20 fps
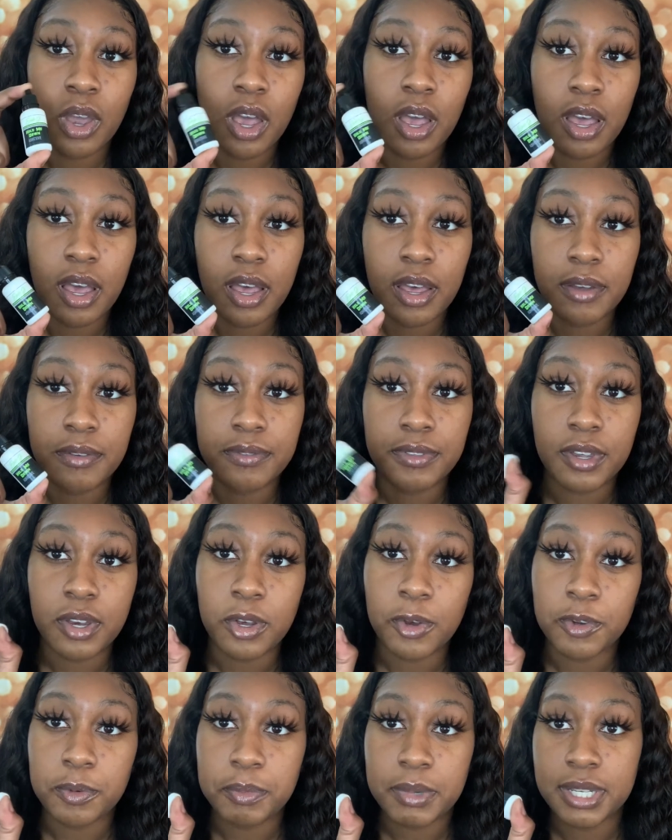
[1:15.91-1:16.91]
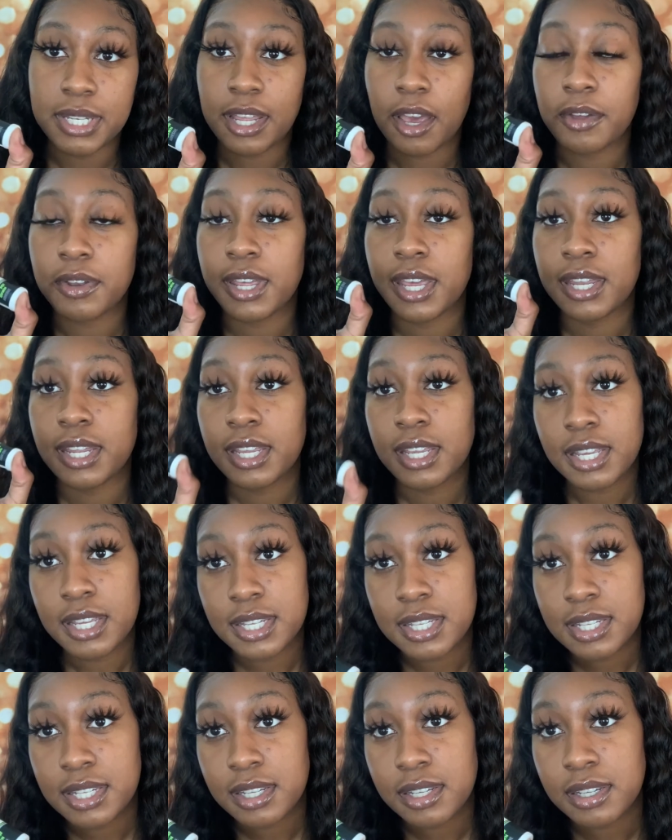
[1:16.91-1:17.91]
of the Hold Me Down
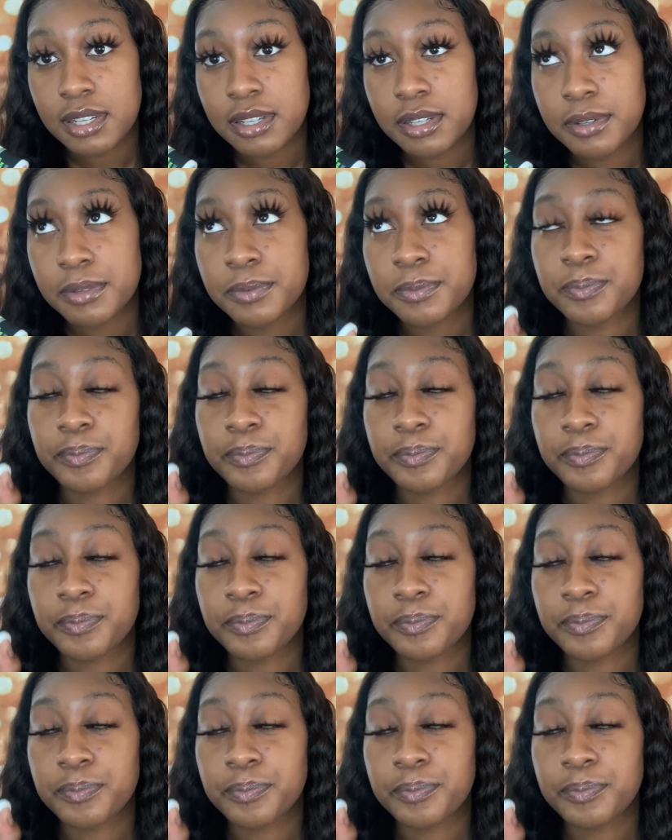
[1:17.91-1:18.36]
adhesive.